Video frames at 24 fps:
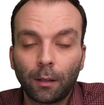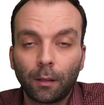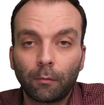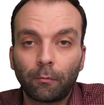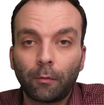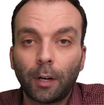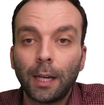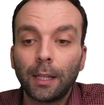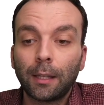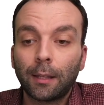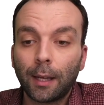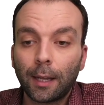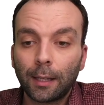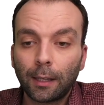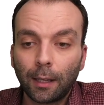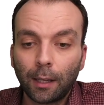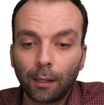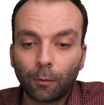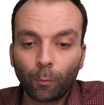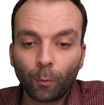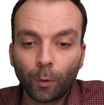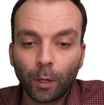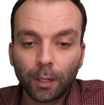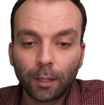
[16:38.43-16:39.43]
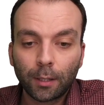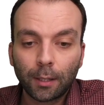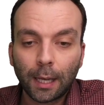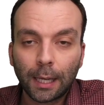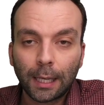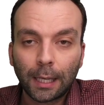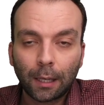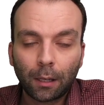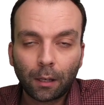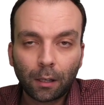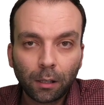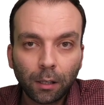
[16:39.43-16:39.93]
right? That it was
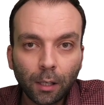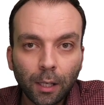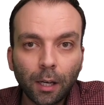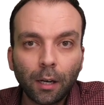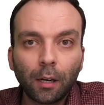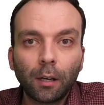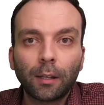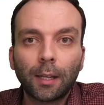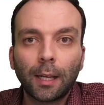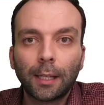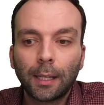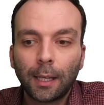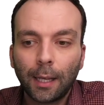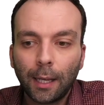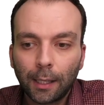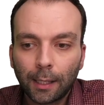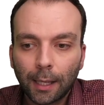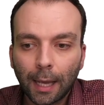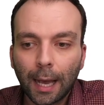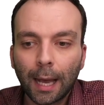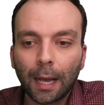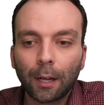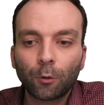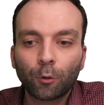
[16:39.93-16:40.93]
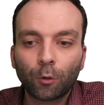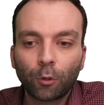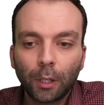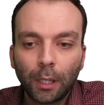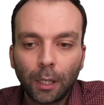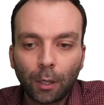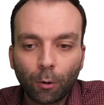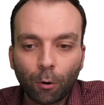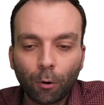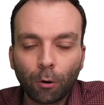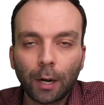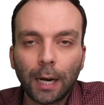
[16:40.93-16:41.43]
clear that it
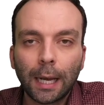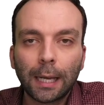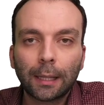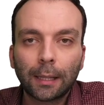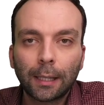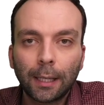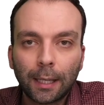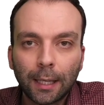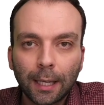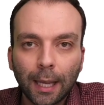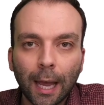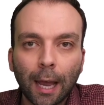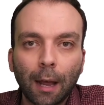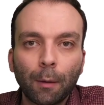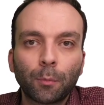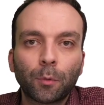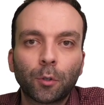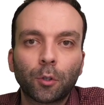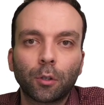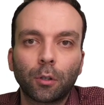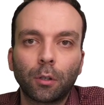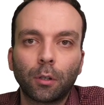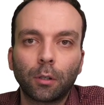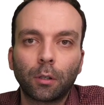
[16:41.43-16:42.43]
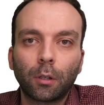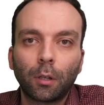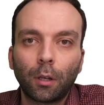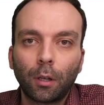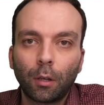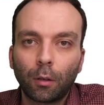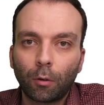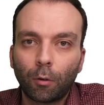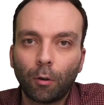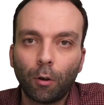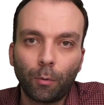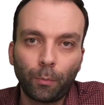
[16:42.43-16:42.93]
actually correctly captured
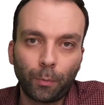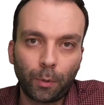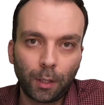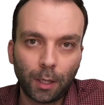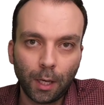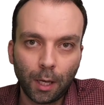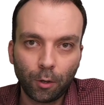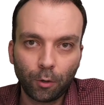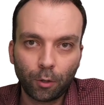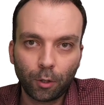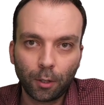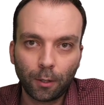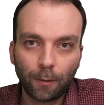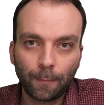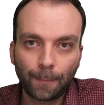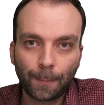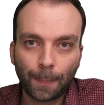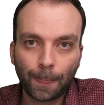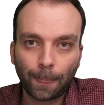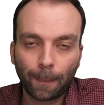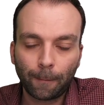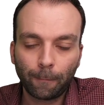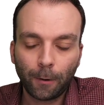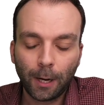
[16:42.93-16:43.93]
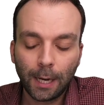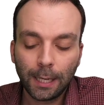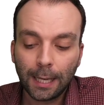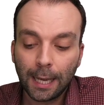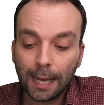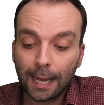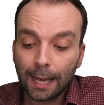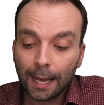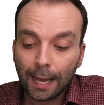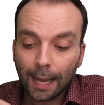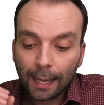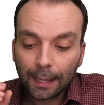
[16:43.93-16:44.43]
computation, right?
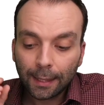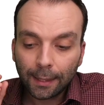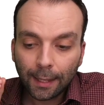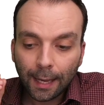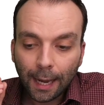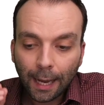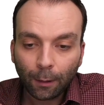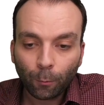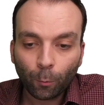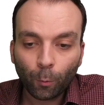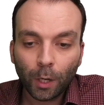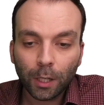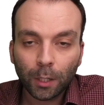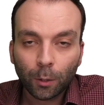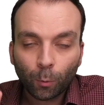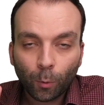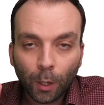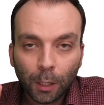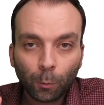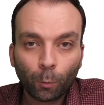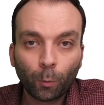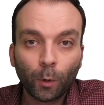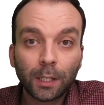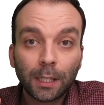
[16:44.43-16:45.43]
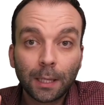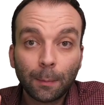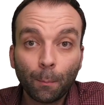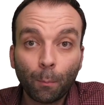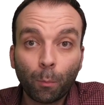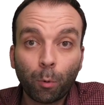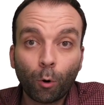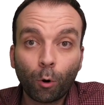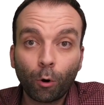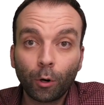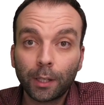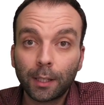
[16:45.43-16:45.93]
And that was what was
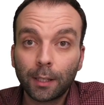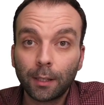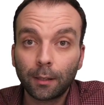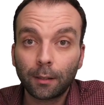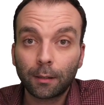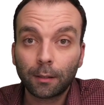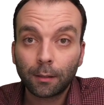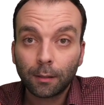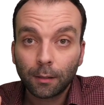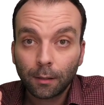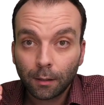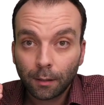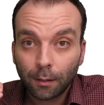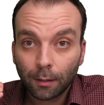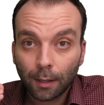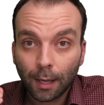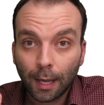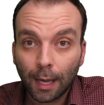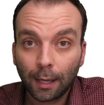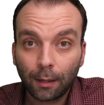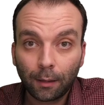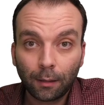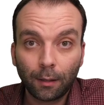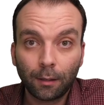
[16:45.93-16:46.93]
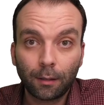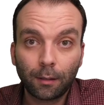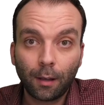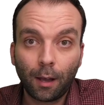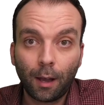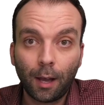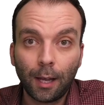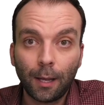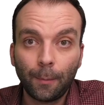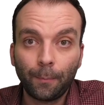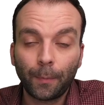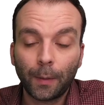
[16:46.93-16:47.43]
important at the
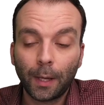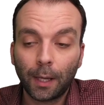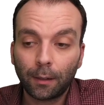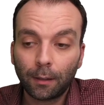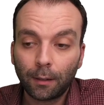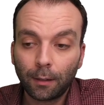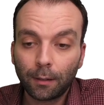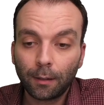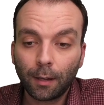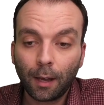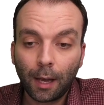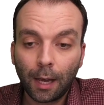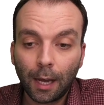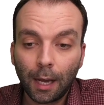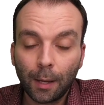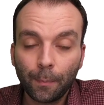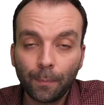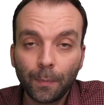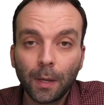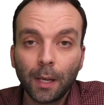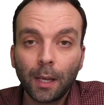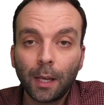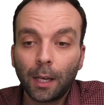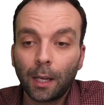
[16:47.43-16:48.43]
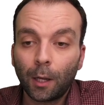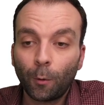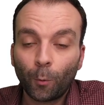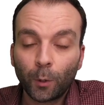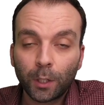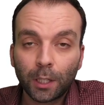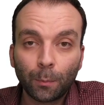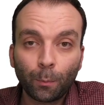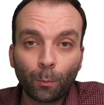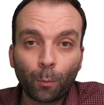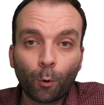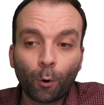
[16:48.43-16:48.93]
time. At the time, it
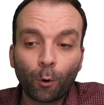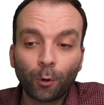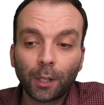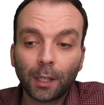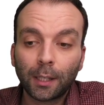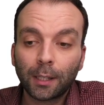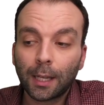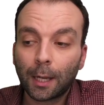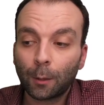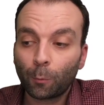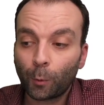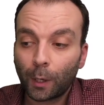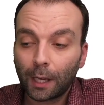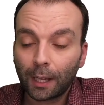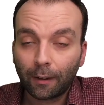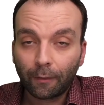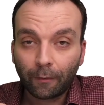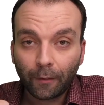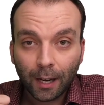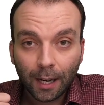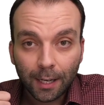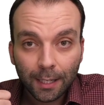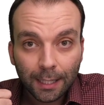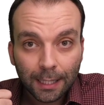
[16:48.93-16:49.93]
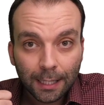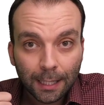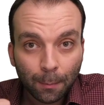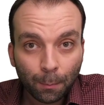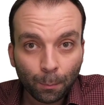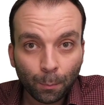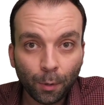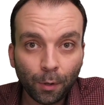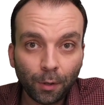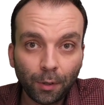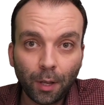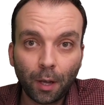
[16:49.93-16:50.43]
was important that we had a very
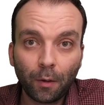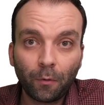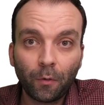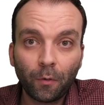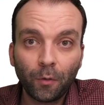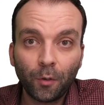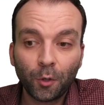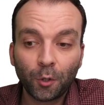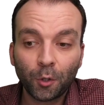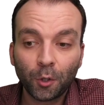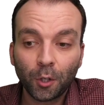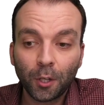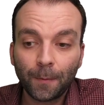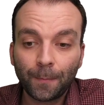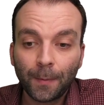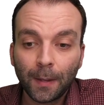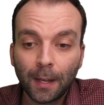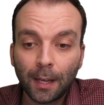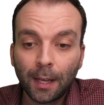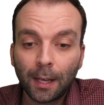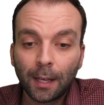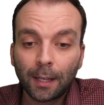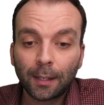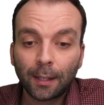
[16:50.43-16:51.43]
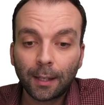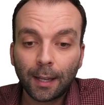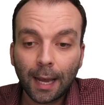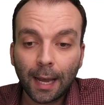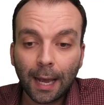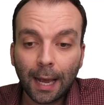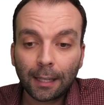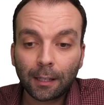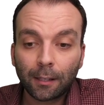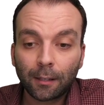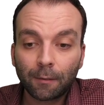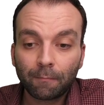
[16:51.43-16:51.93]
simple definition
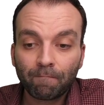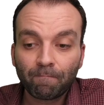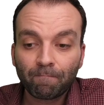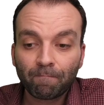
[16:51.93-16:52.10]
that